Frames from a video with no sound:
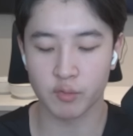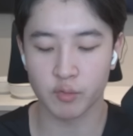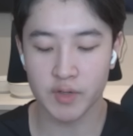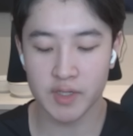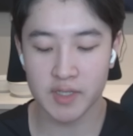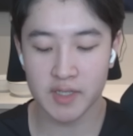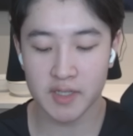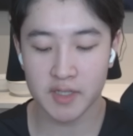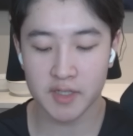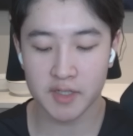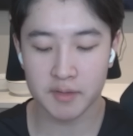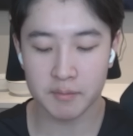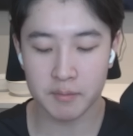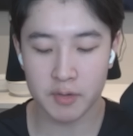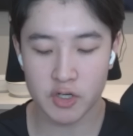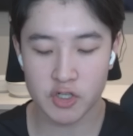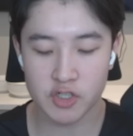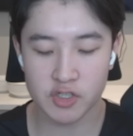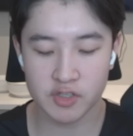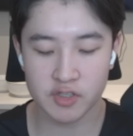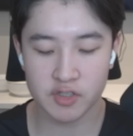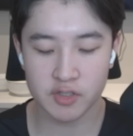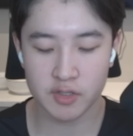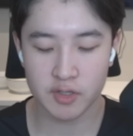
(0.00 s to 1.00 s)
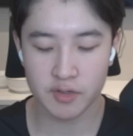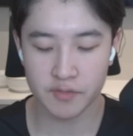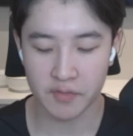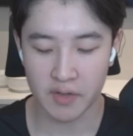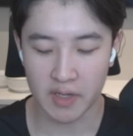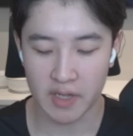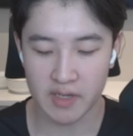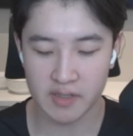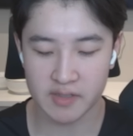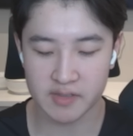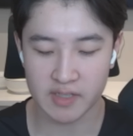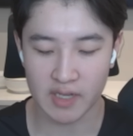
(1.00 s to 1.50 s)
We need an emergency nerf
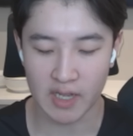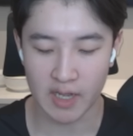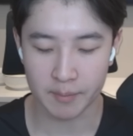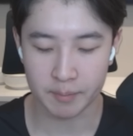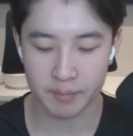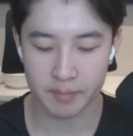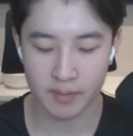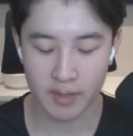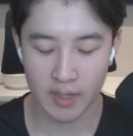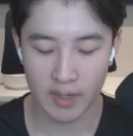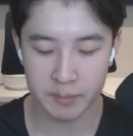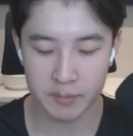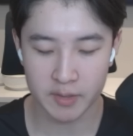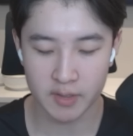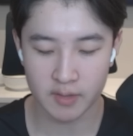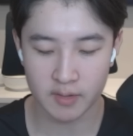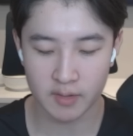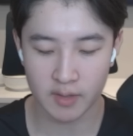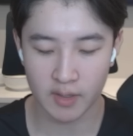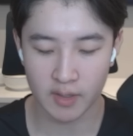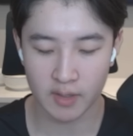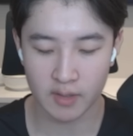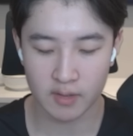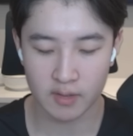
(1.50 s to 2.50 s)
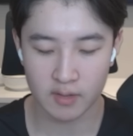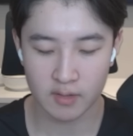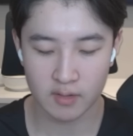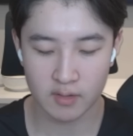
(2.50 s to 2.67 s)
ASAP. I mean, like,